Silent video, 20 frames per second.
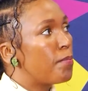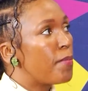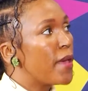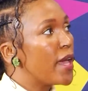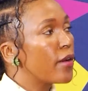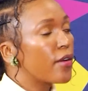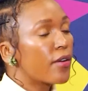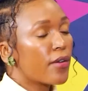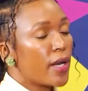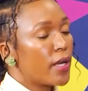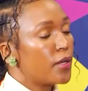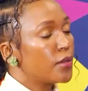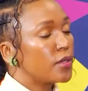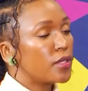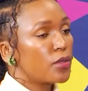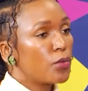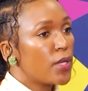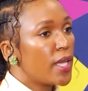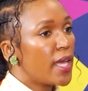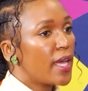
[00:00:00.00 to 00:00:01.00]

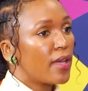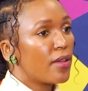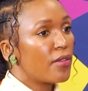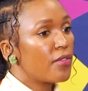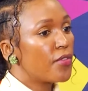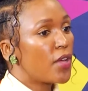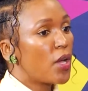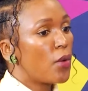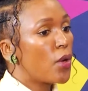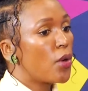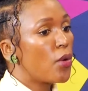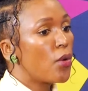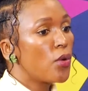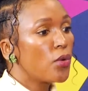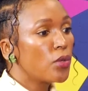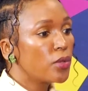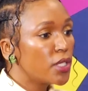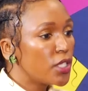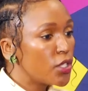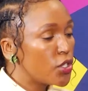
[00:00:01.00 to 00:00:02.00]
background. We have our
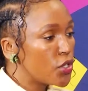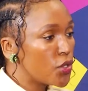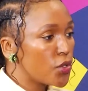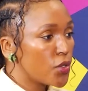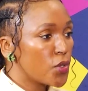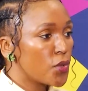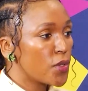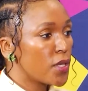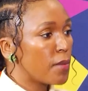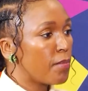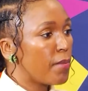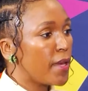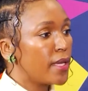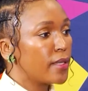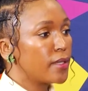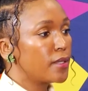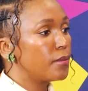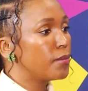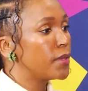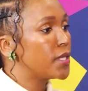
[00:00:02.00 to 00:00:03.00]
own issues with
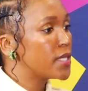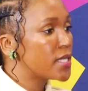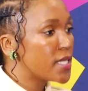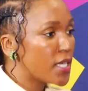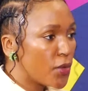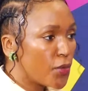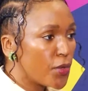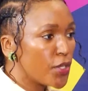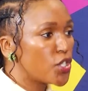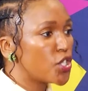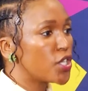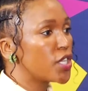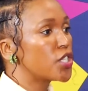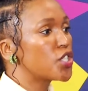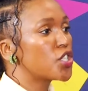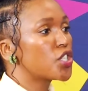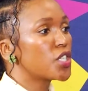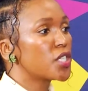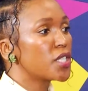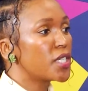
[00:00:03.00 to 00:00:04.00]
abandonment and
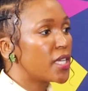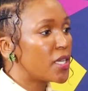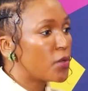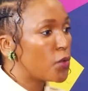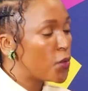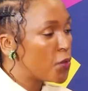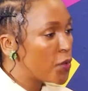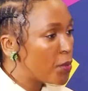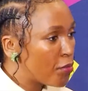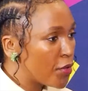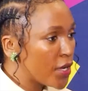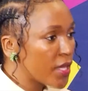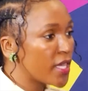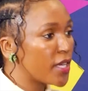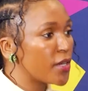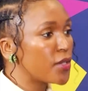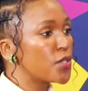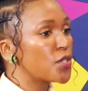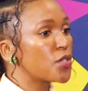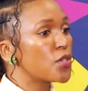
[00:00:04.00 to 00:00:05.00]
rejection, and when we bring
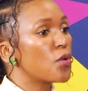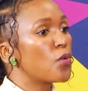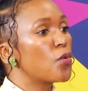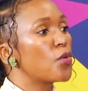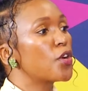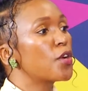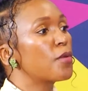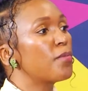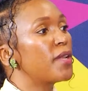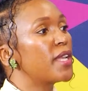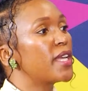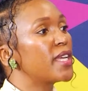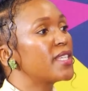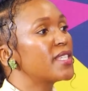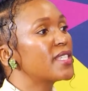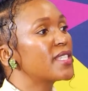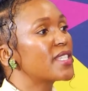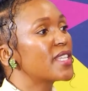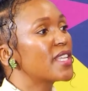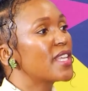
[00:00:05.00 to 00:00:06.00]
that into the
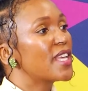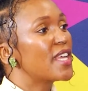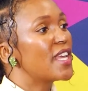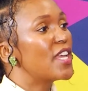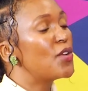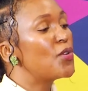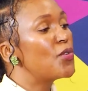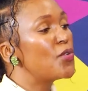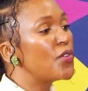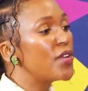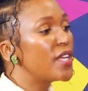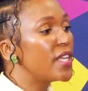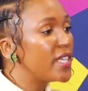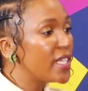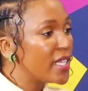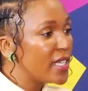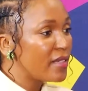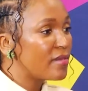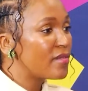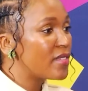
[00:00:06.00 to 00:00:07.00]
workplace, it
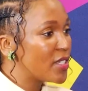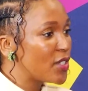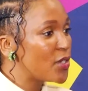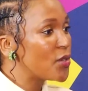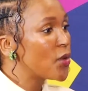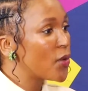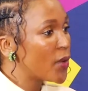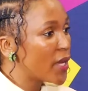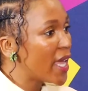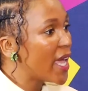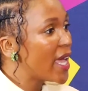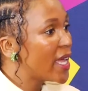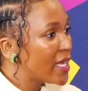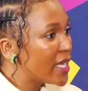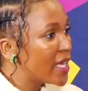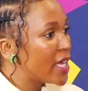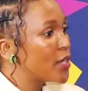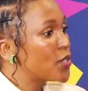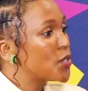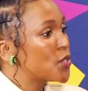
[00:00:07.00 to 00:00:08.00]
really,
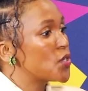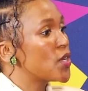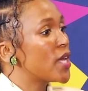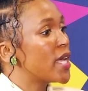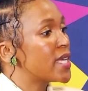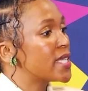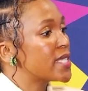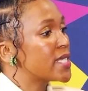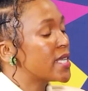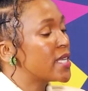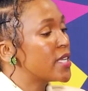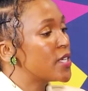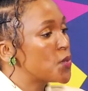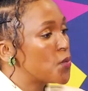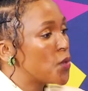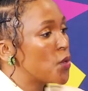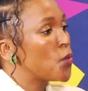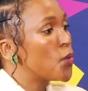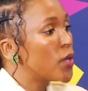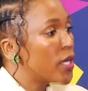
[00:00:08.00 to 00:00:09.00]
can't get to us
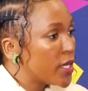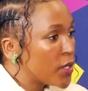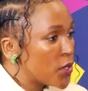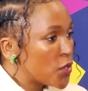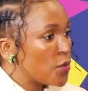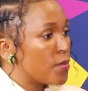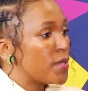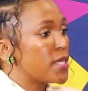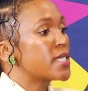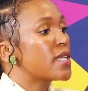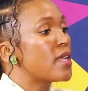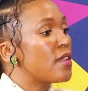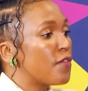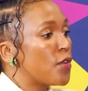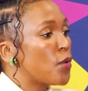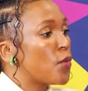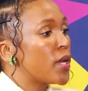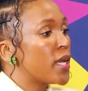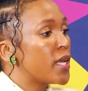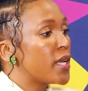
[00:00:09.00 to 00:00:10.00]
unless we're willing to be
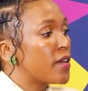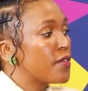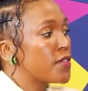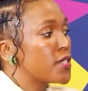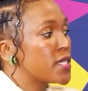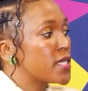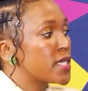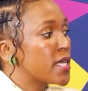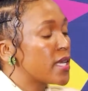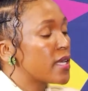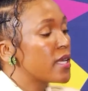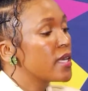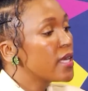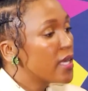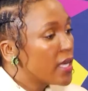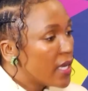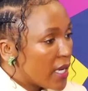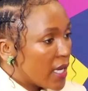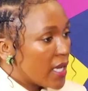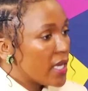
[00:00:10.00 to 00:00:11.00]
self-aware enough to say,
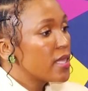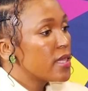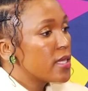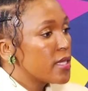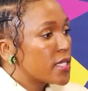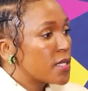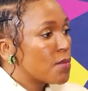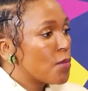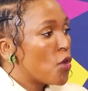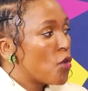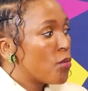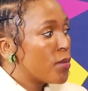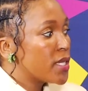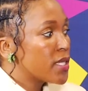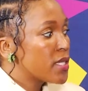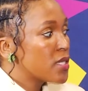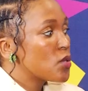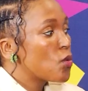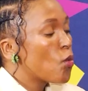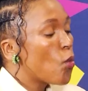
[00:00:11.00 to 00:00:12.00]
in this
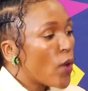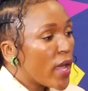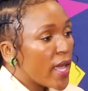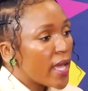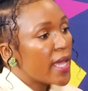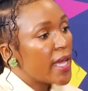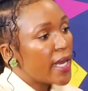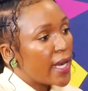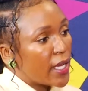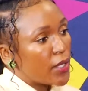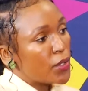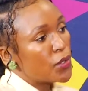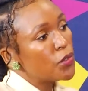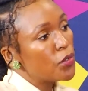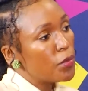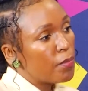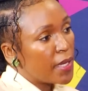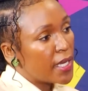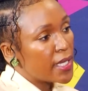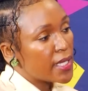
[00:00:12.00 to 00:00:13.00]
moment, where can I
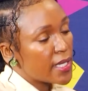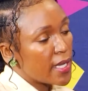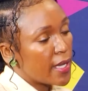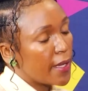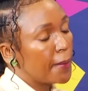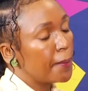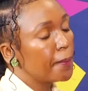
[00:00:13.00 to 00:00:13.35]
do better?